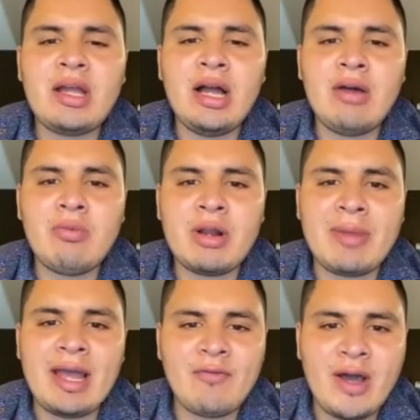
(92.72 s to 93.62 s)
When
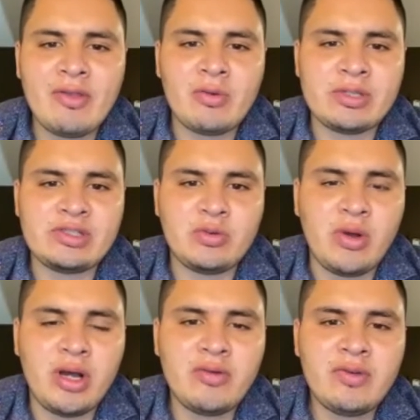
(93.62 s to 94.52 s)
my father was
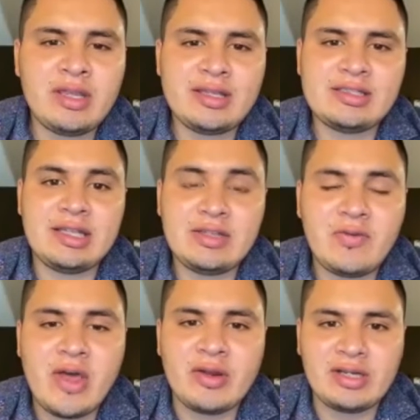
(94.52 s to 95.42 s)
12, his
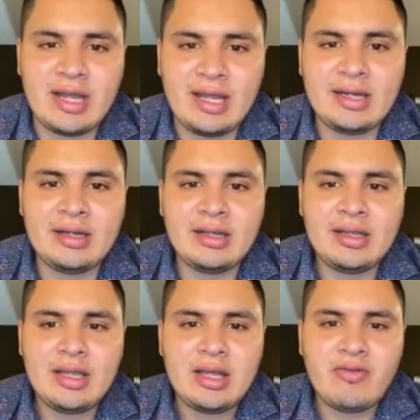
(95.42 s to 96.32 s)
father died
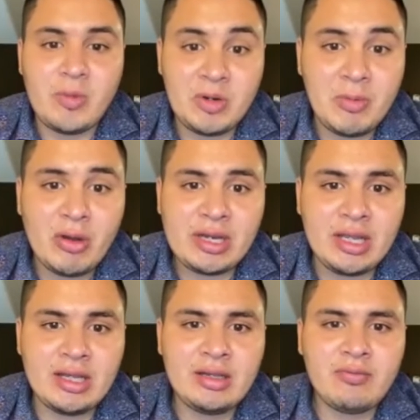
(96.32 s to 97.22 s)
from
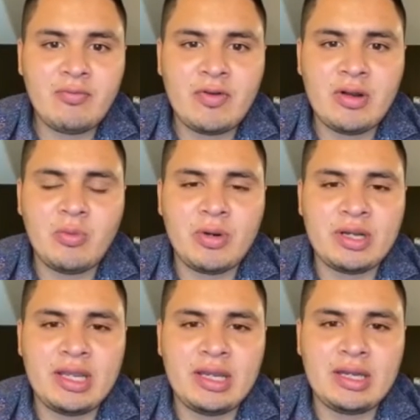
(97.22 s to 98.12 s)
pneumonia from
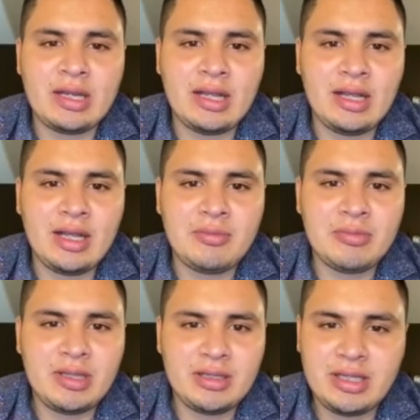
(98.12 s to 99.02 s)
working
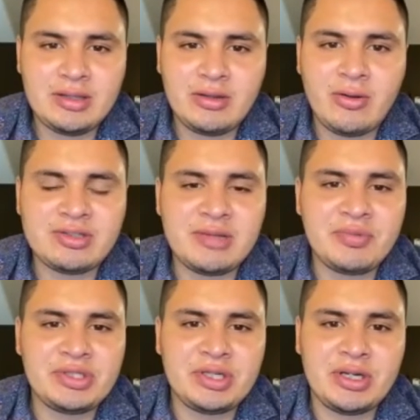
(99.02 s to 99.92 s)
in the cold
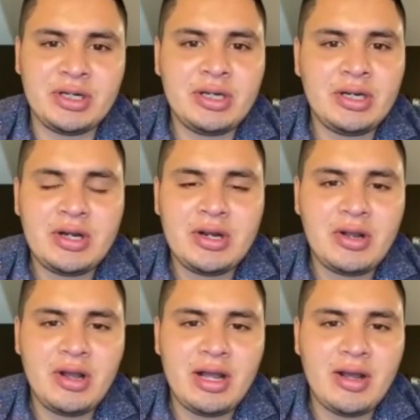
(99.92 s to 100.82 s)
temperature
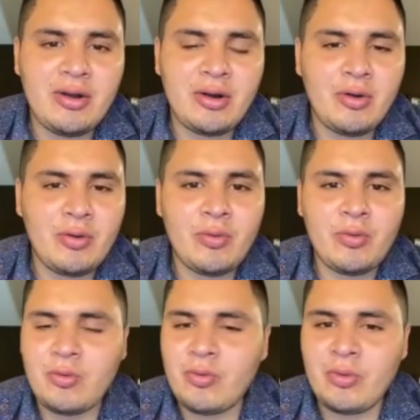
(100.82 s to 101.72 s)
or
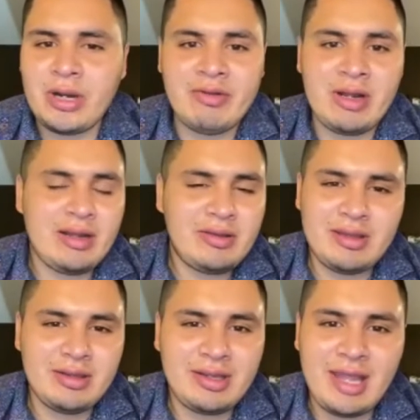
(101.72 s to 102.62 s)
wherever
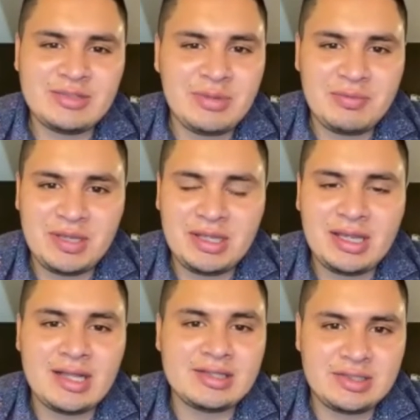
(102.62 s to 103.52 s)
the case may be. He
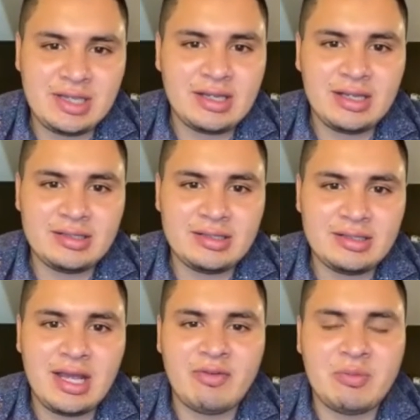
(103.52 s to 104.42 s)
got sick and
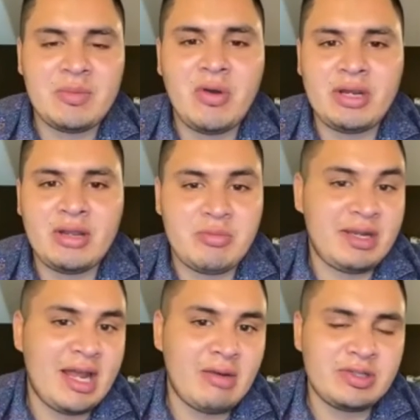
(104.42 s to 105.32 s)
died from pneumonia when my
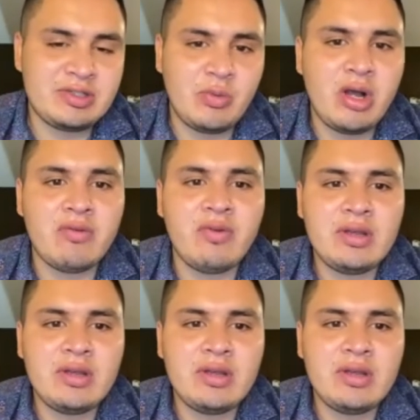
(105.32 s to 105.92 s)
dad was 12.